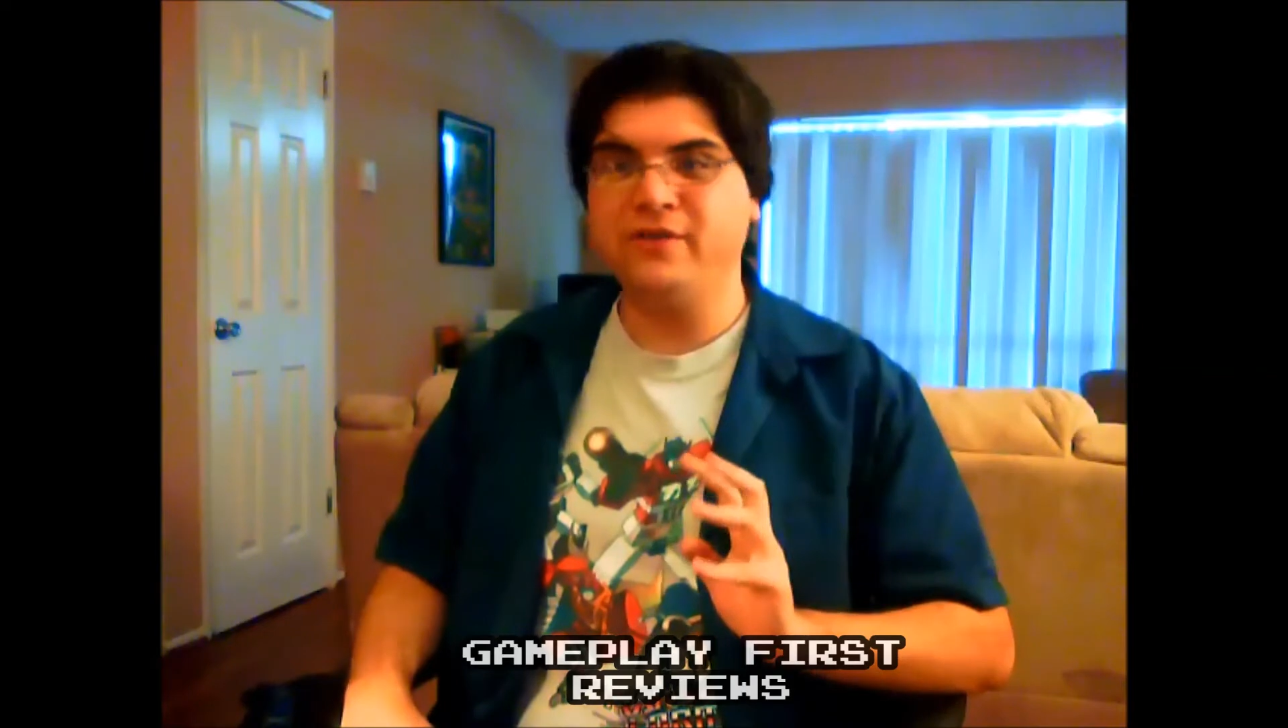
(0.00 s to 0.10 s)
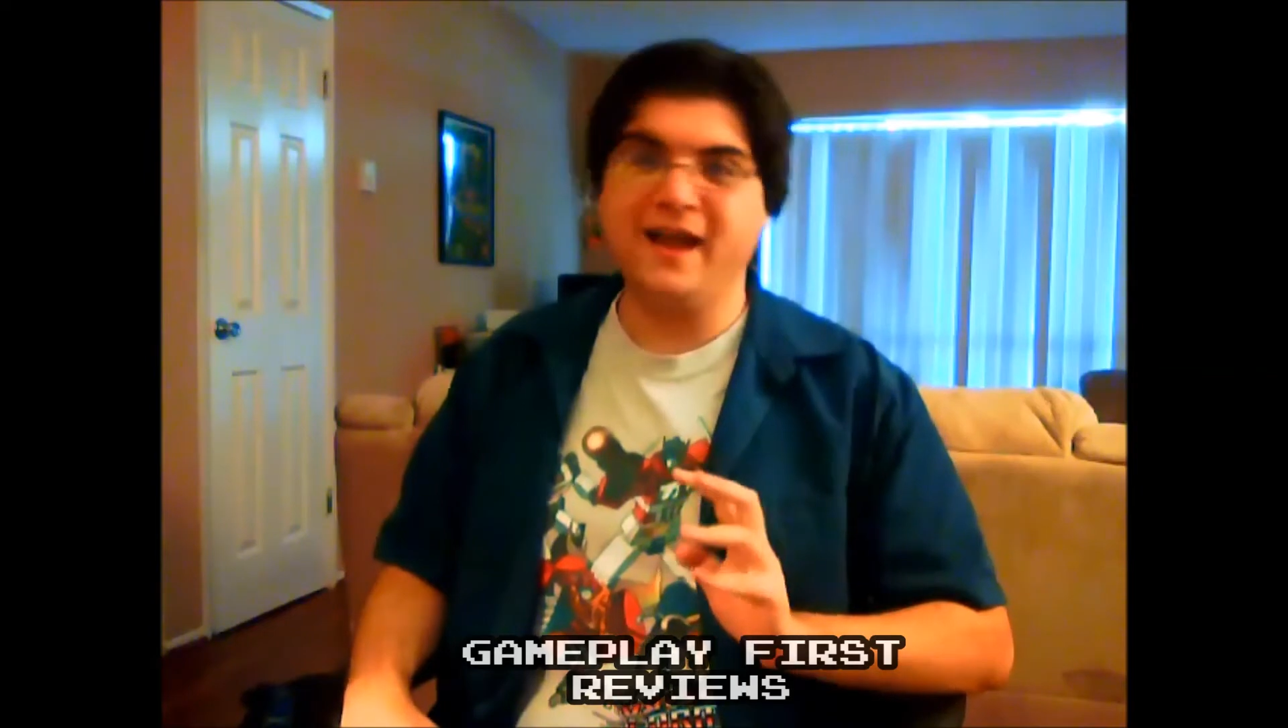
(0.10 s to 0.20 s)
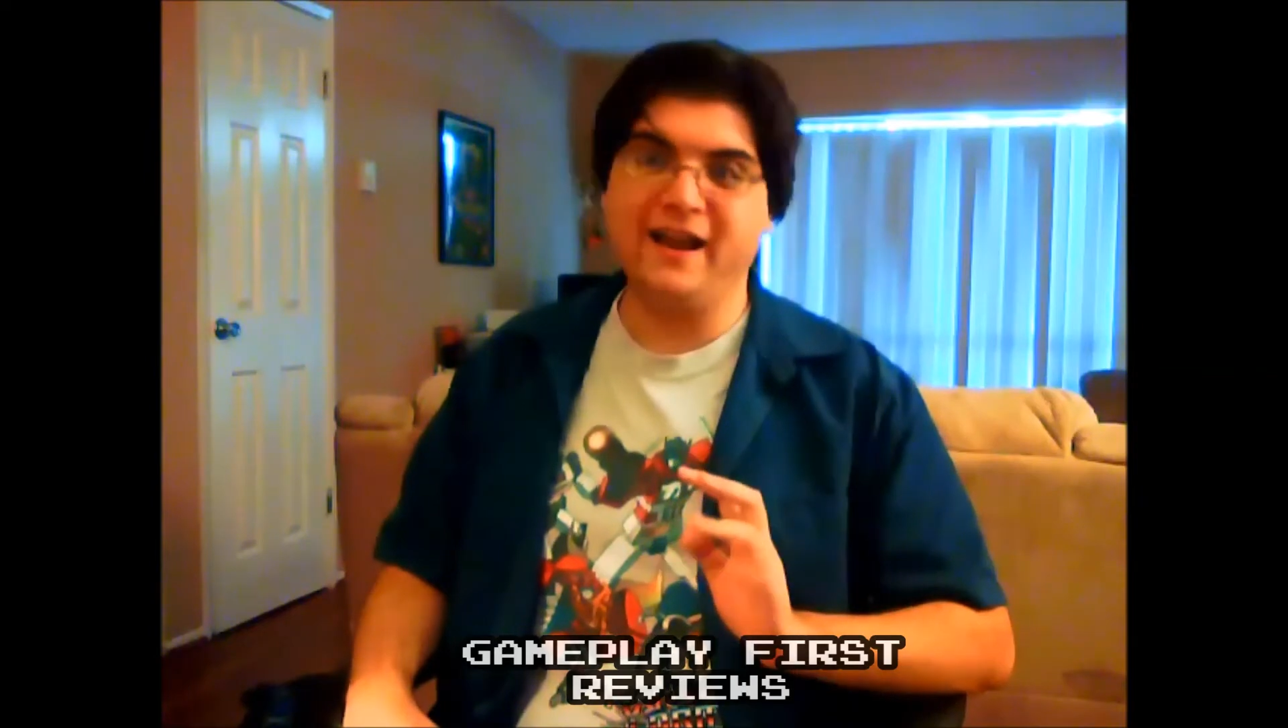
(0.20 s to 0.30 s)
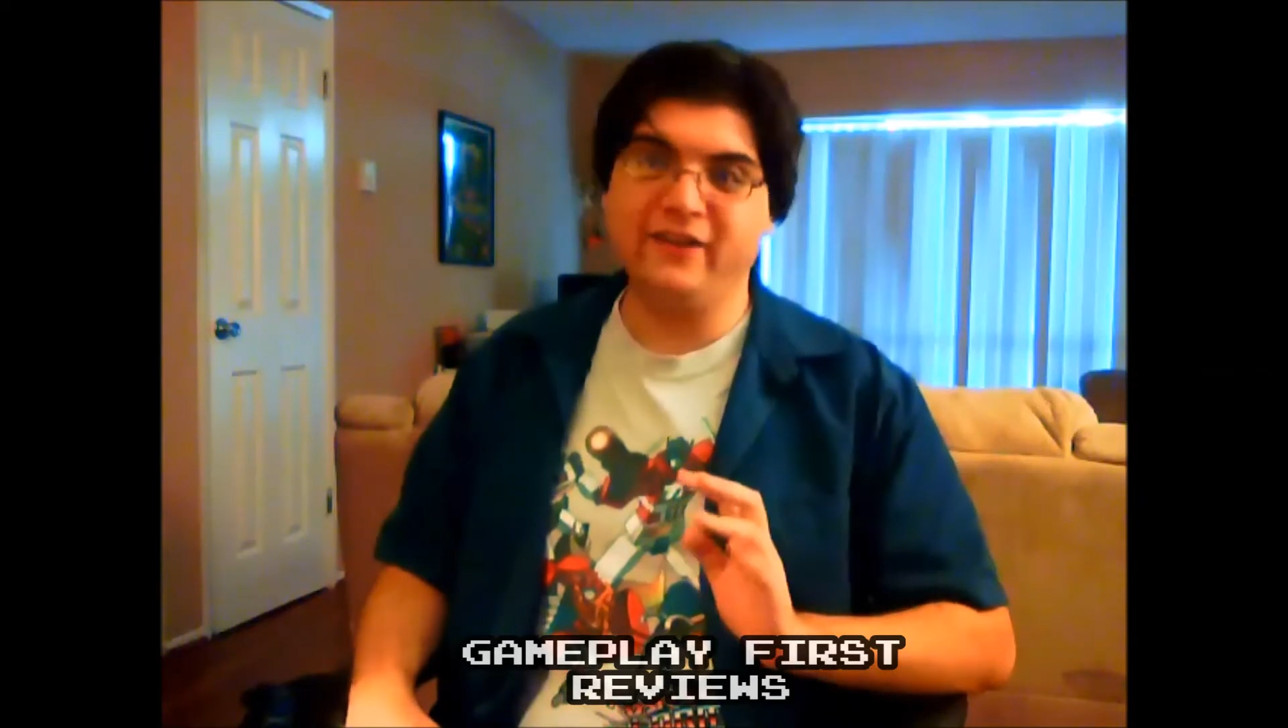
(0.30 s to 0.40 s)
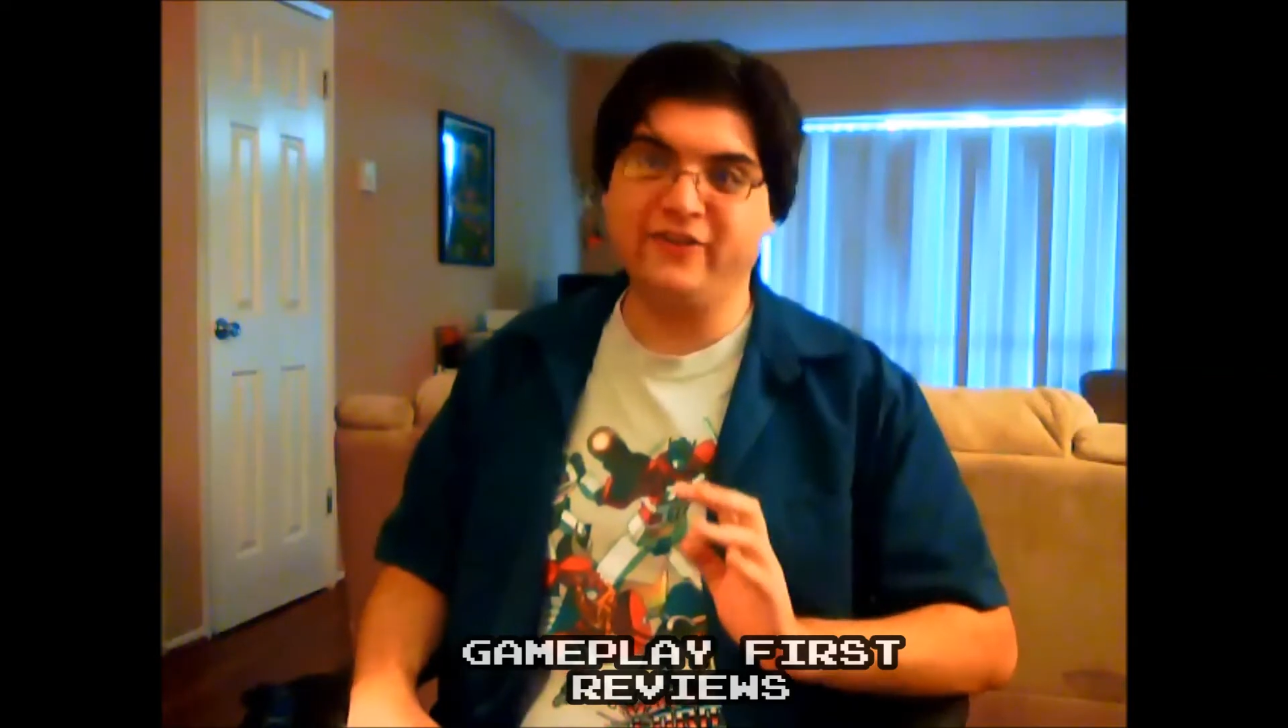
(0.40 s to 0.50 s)

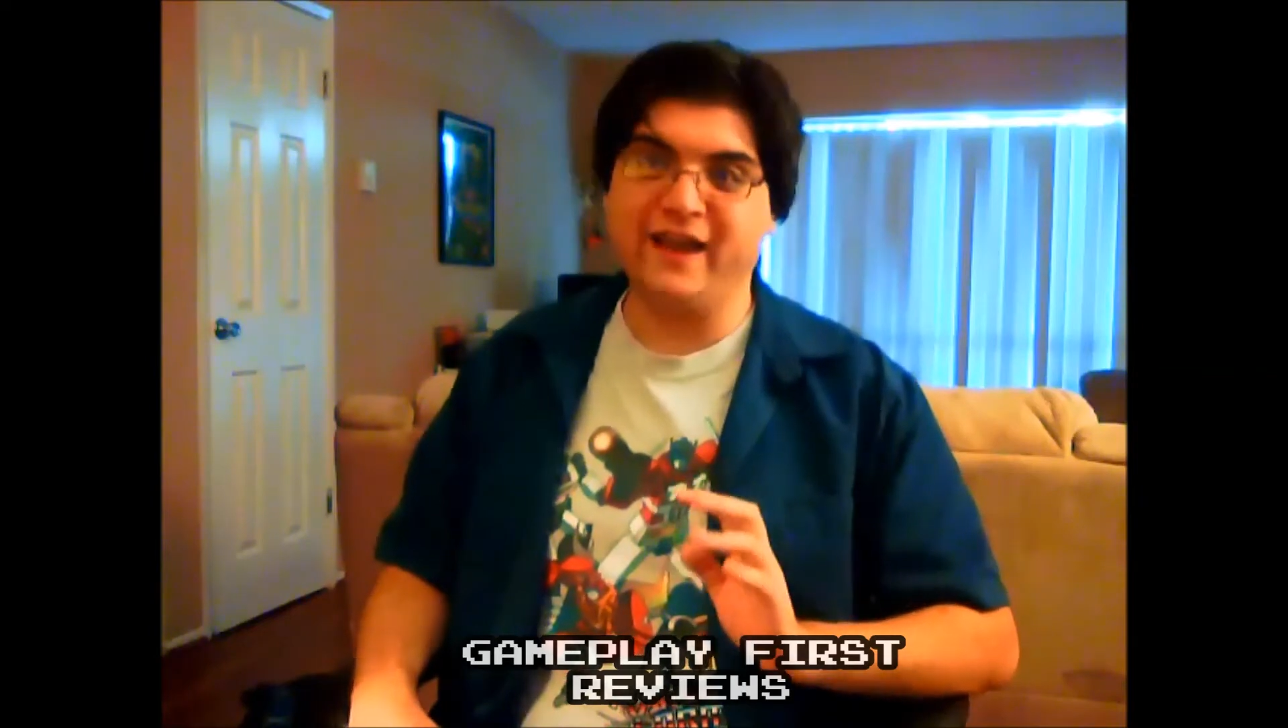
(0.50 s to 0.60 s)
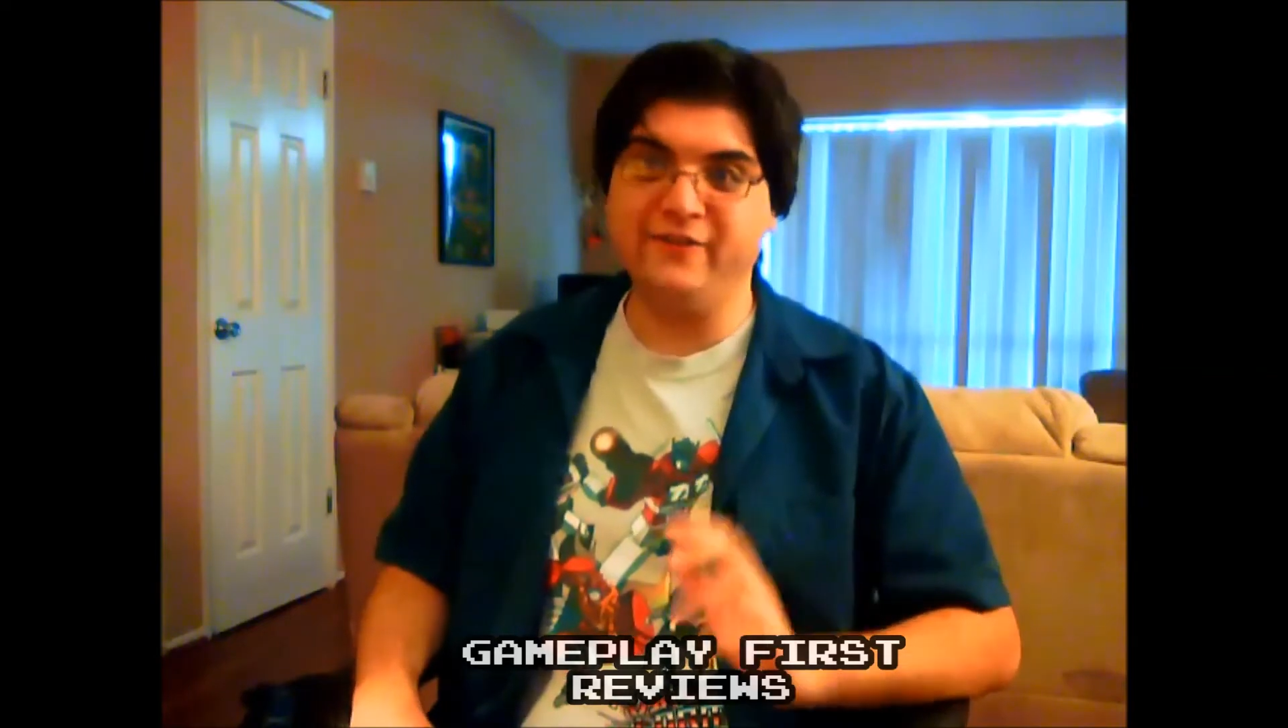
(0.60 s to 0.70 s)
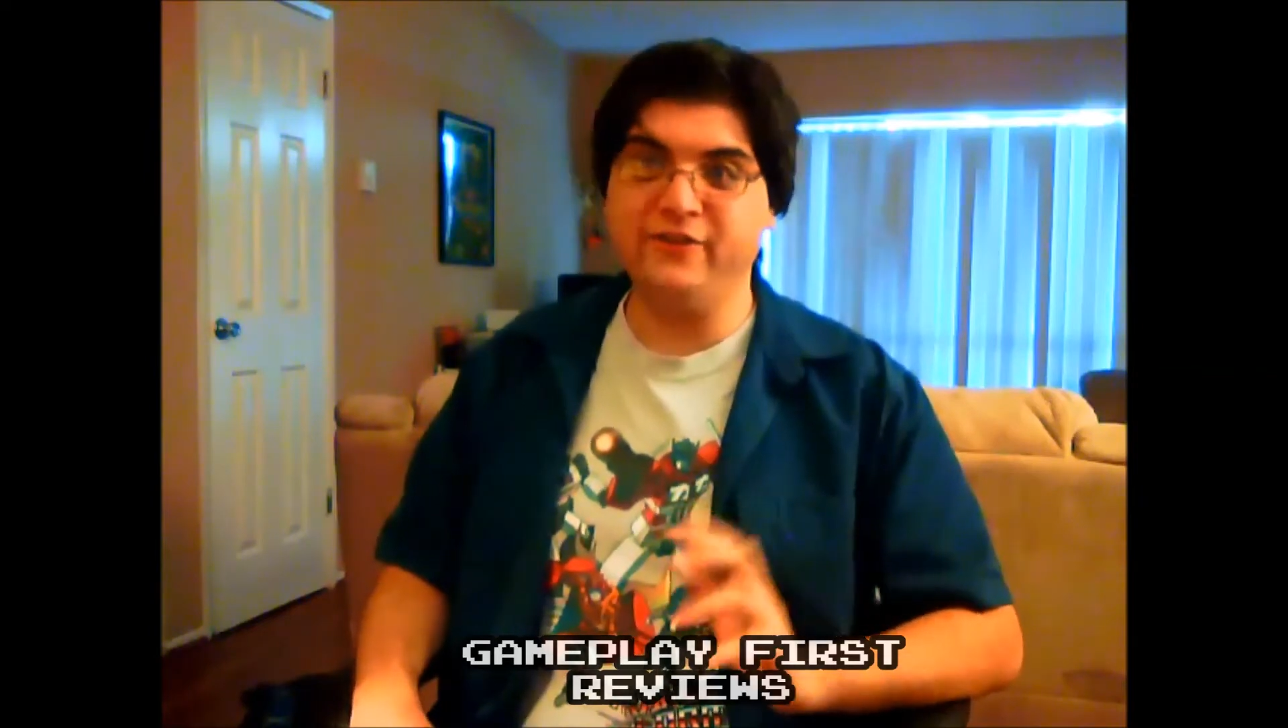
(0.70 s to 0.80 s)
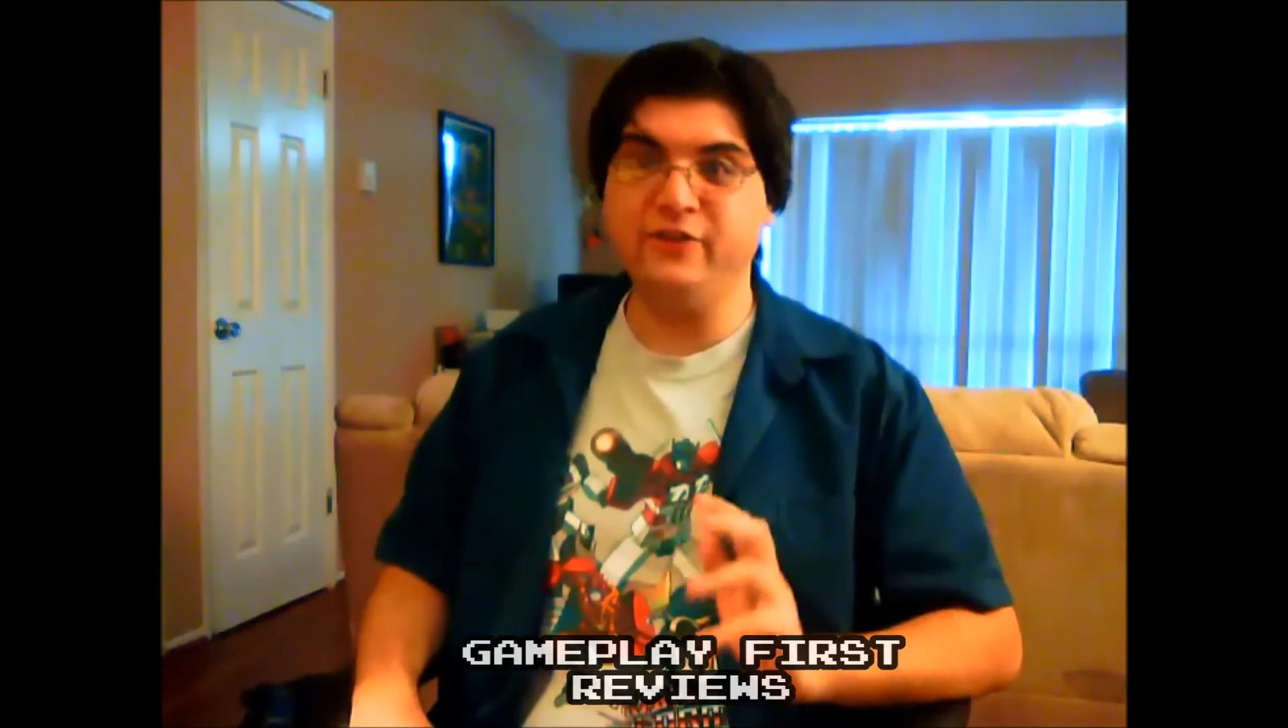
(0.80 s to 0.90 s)
gun is kind of